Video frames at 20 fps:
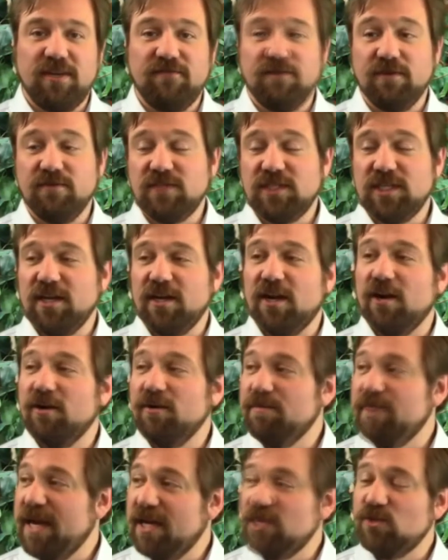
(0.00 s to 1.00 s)
If you've seen
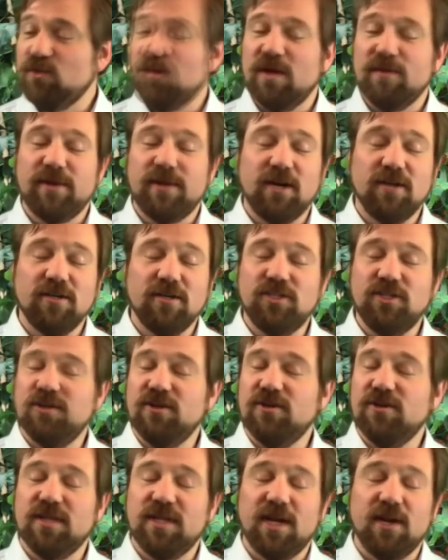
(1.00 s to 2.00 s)
our past webinars, you
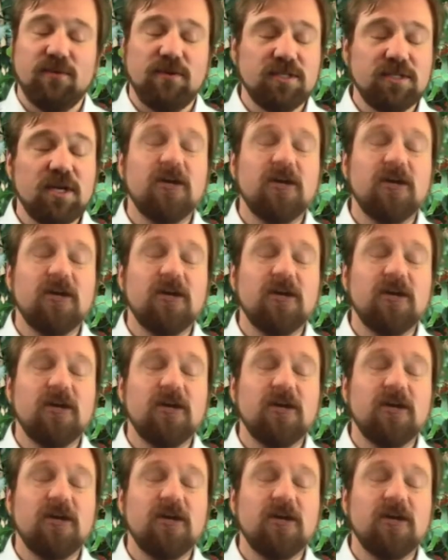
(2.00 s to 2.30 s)
know that I will